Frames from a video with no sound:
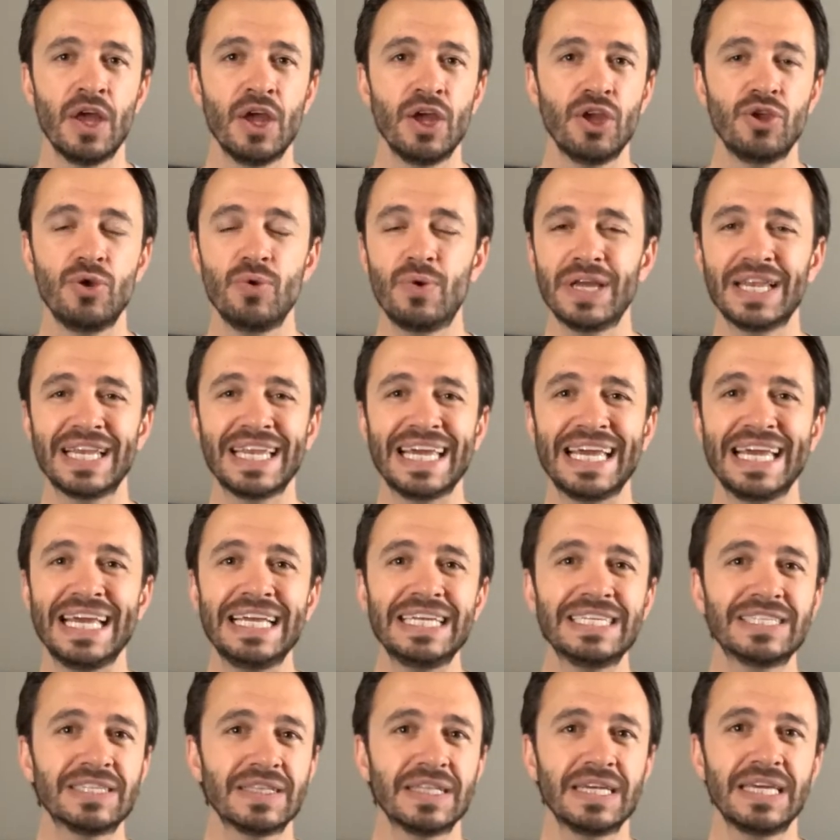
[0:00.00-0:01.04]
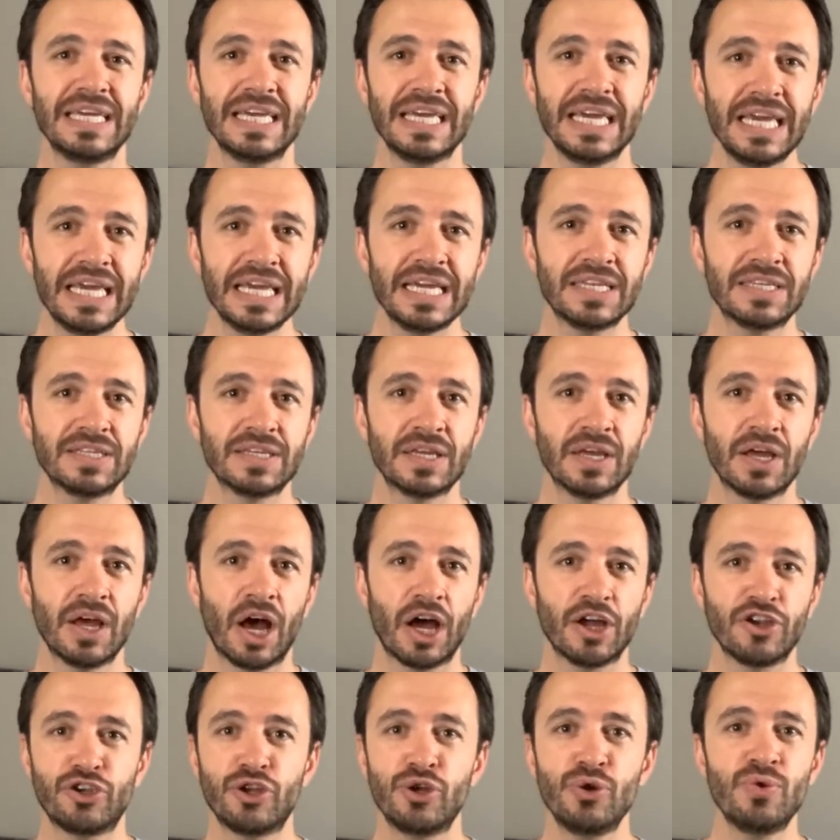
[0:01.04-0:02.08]
You can easily eat
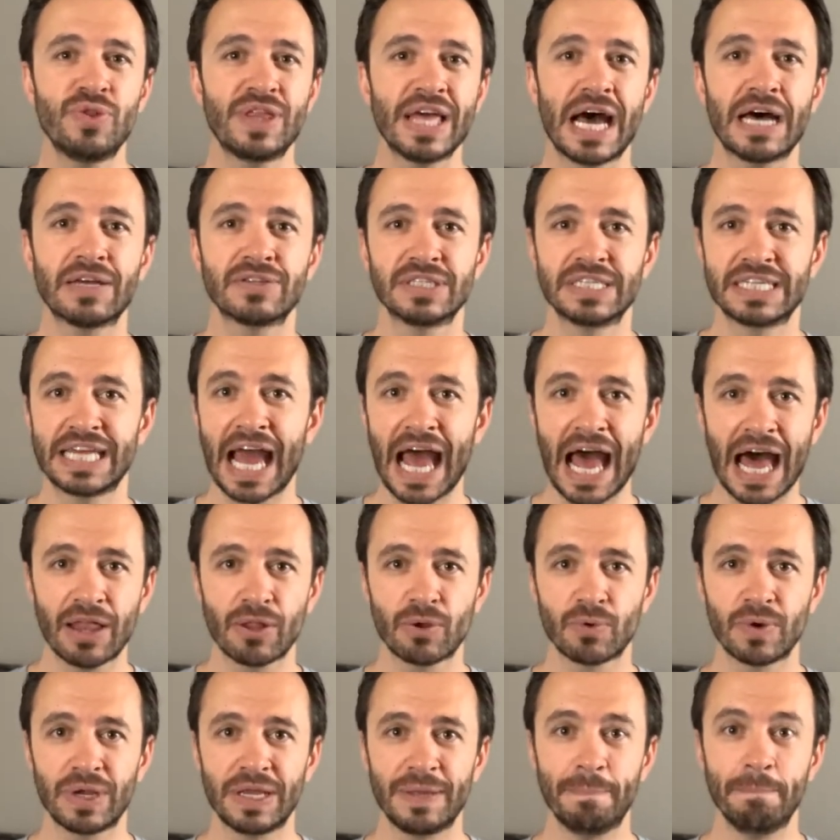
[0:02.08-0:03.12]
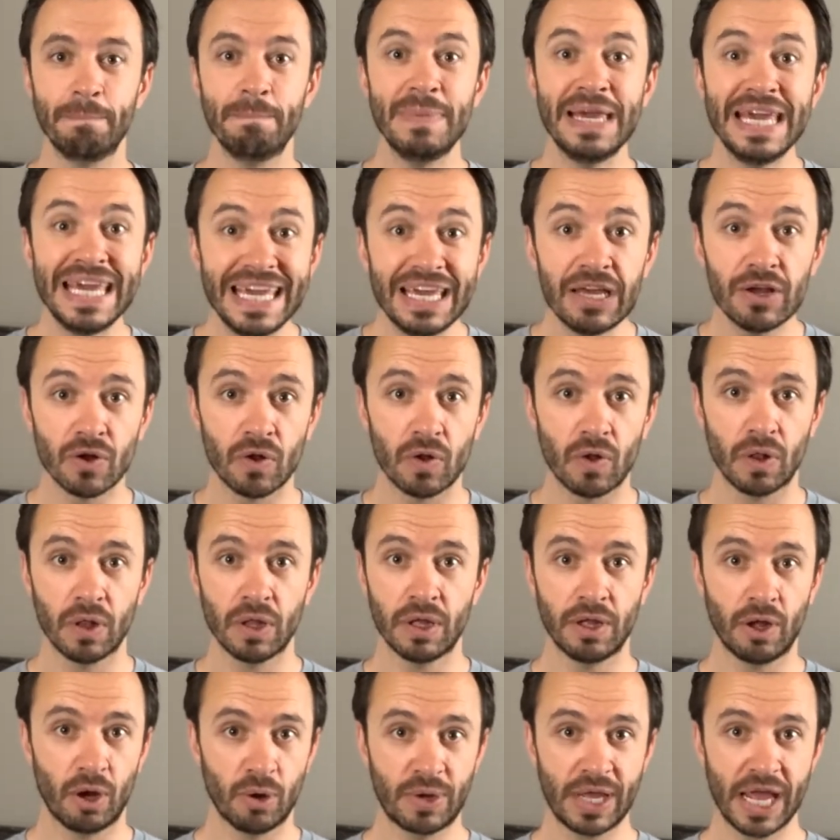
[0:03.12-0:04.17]
a 2,000 calorie meal,
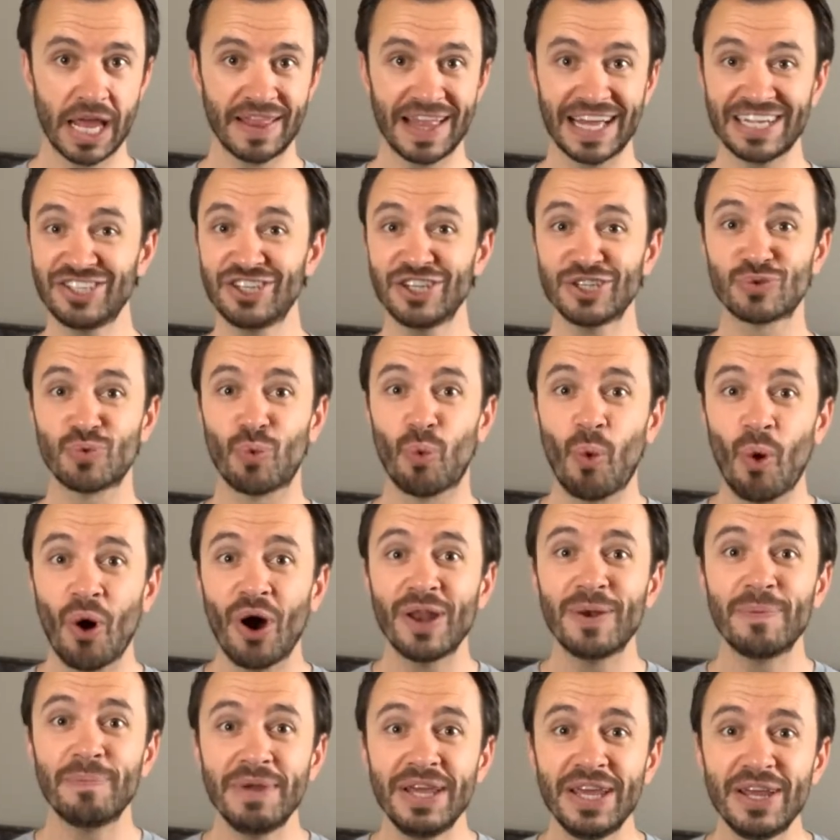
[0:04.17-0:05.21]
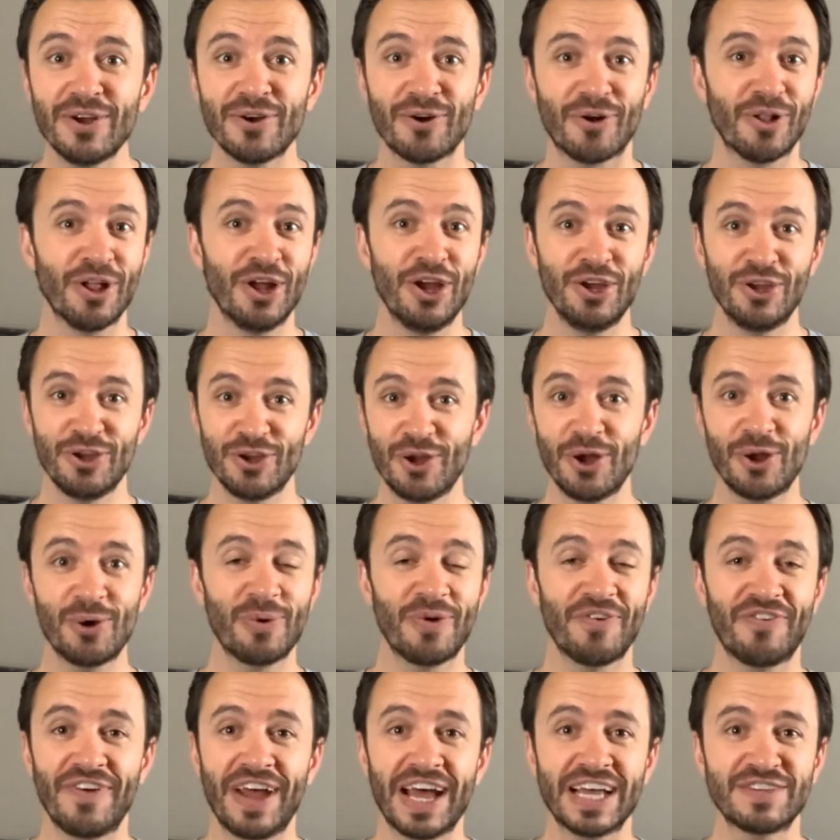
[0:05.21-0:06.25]
okay? That's just one meal. You go to a
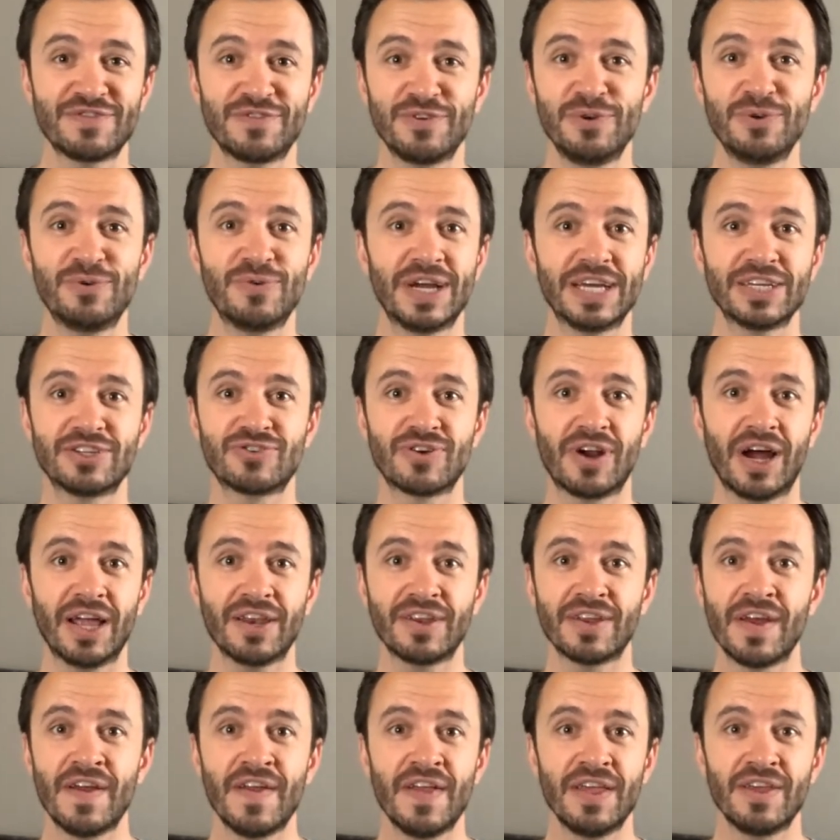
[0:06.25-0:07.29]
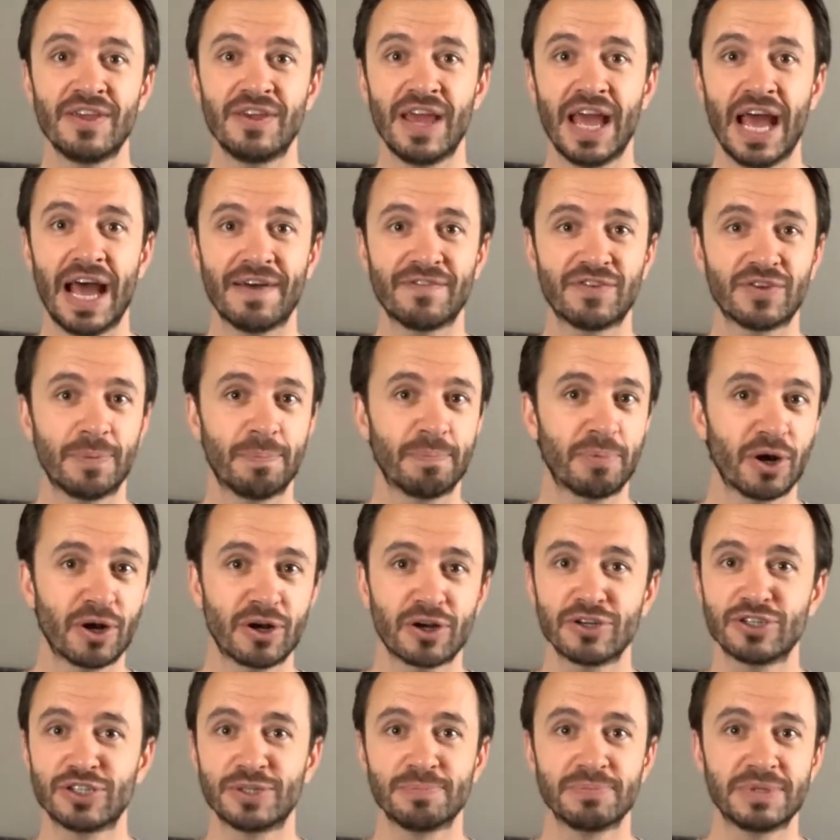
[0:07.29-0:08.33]
fast food restaurant, you have some
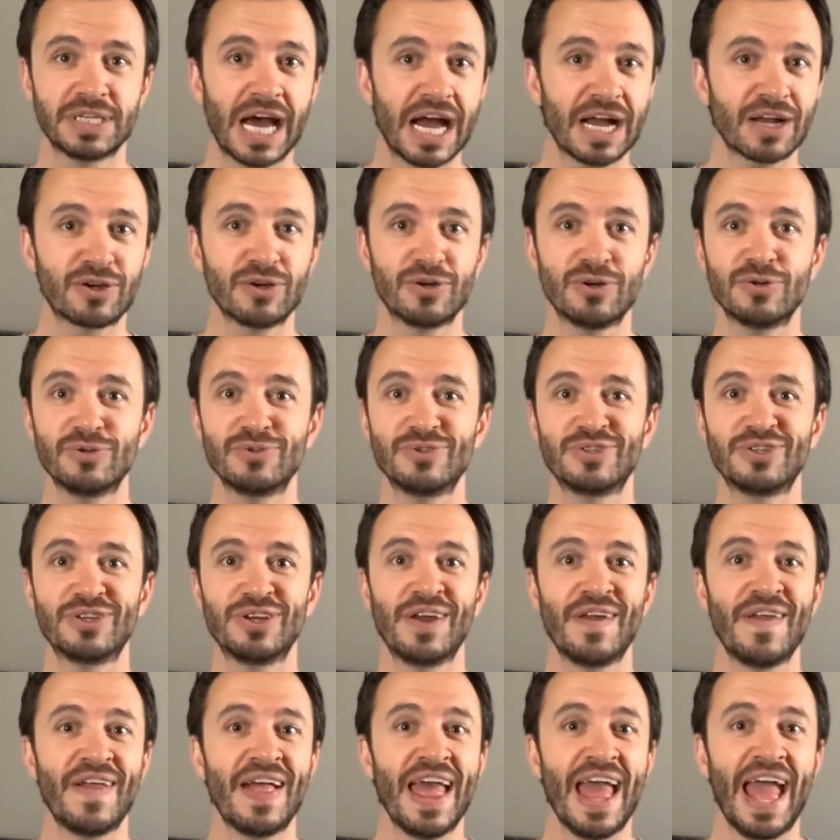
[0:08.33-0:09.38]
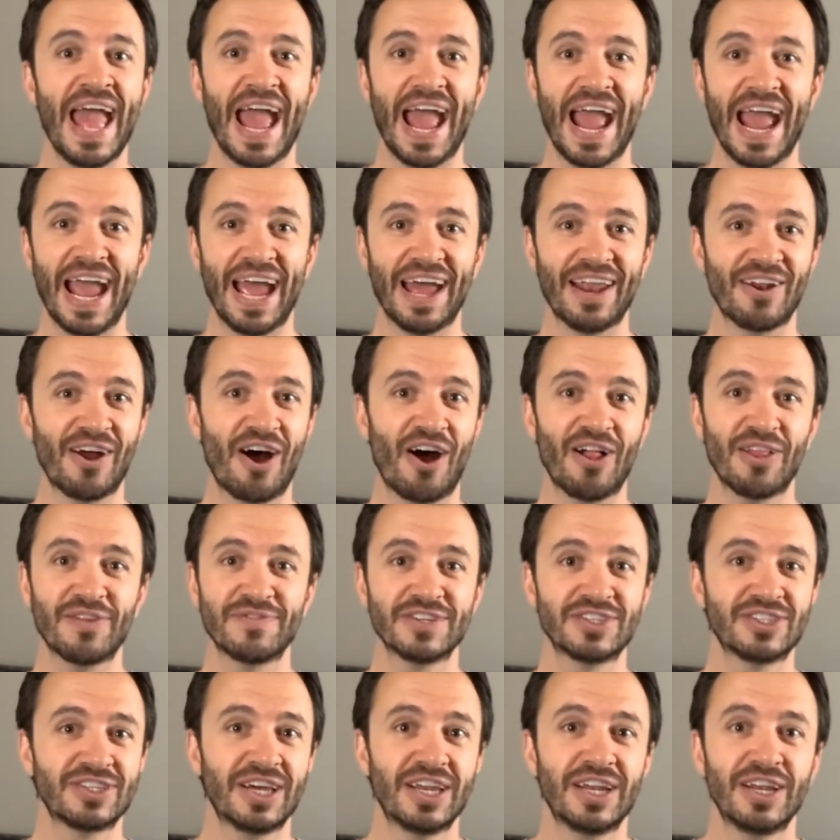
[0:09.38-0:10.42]
burgers, some tacos, and all of a
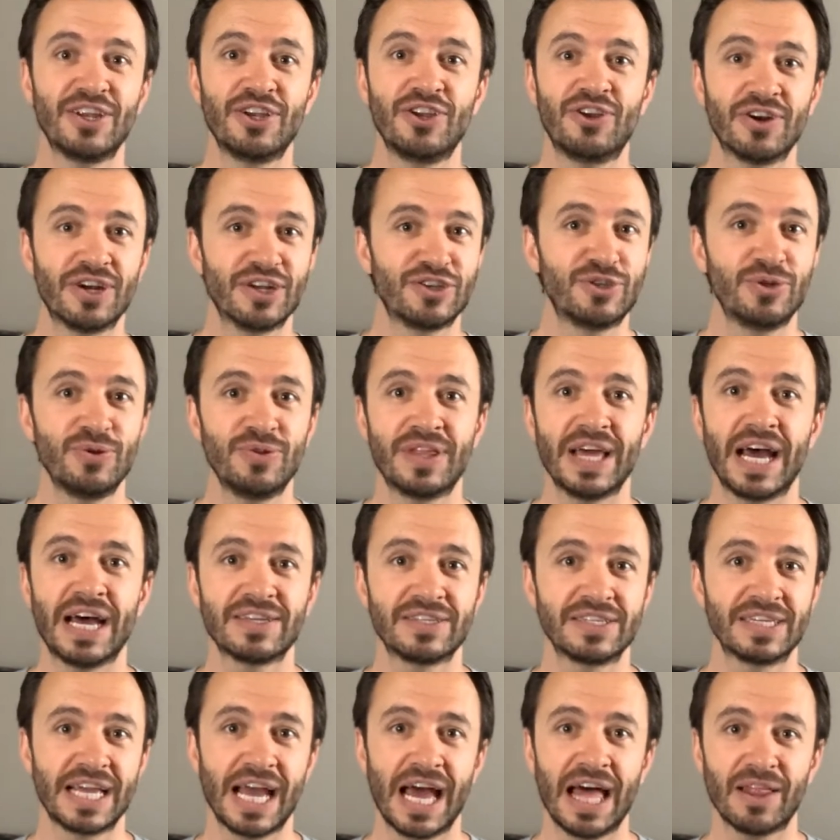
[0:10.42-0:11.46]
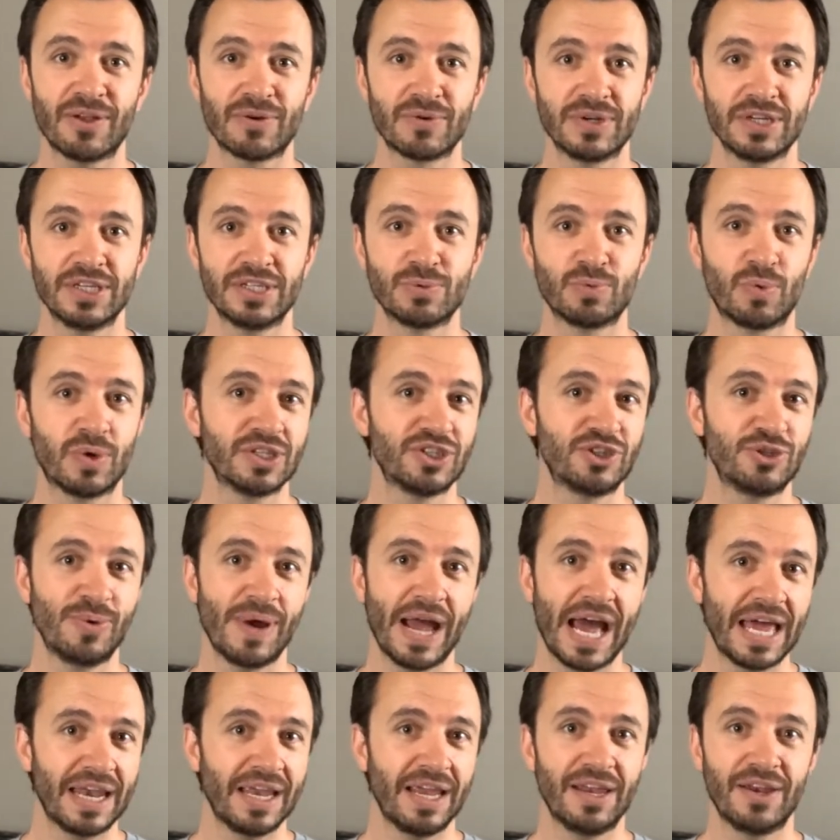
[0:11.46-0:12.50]
sudden you're at 2,000 calories once you
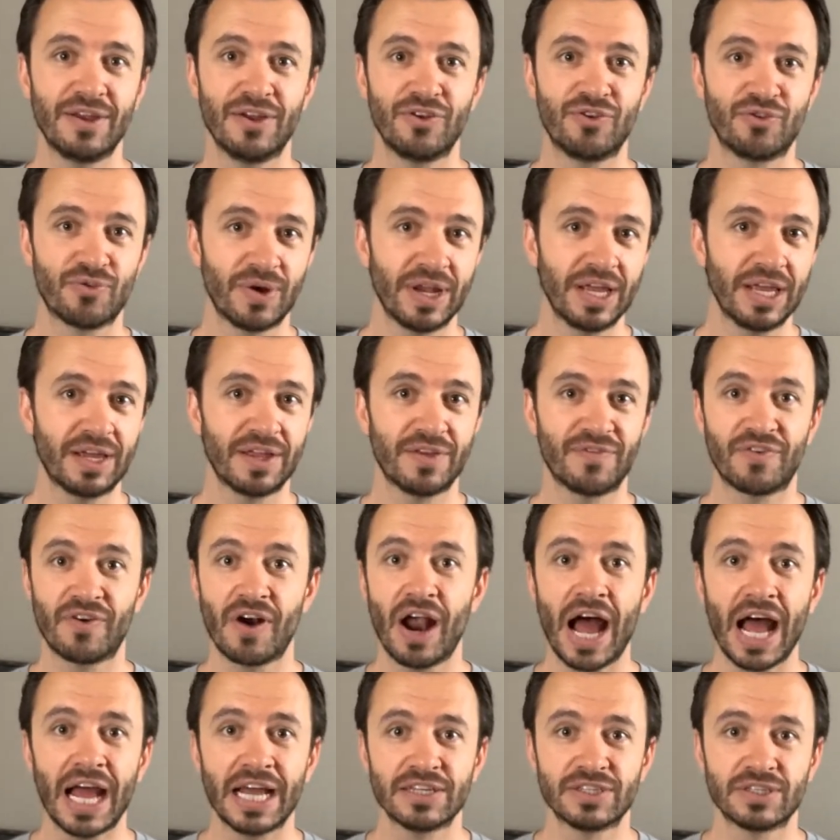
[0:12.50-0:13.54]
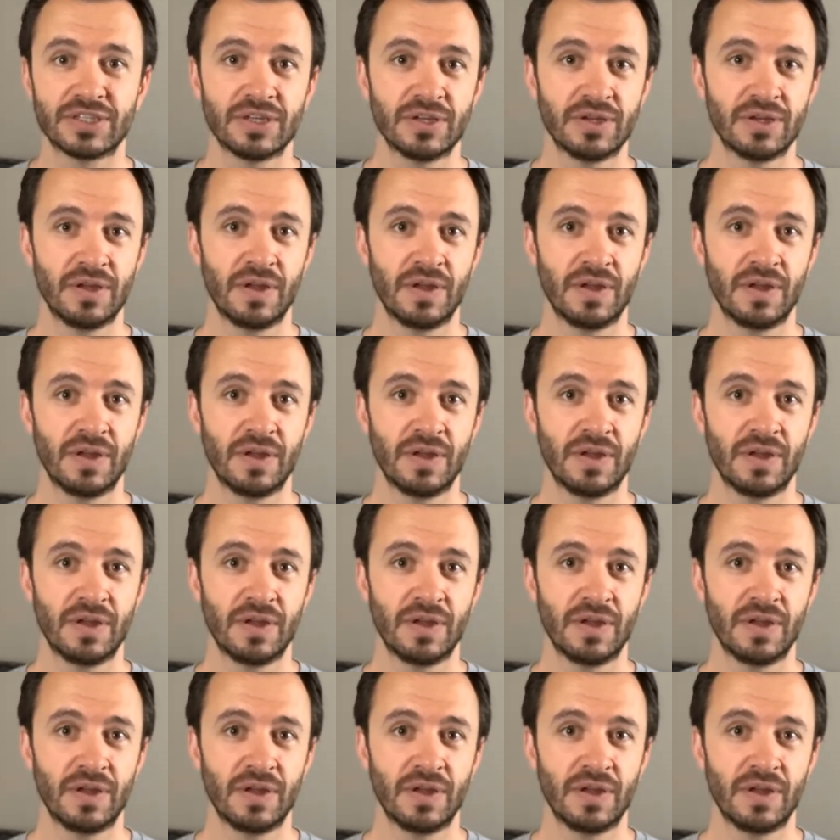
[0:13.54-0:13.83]
add in a drink and fries.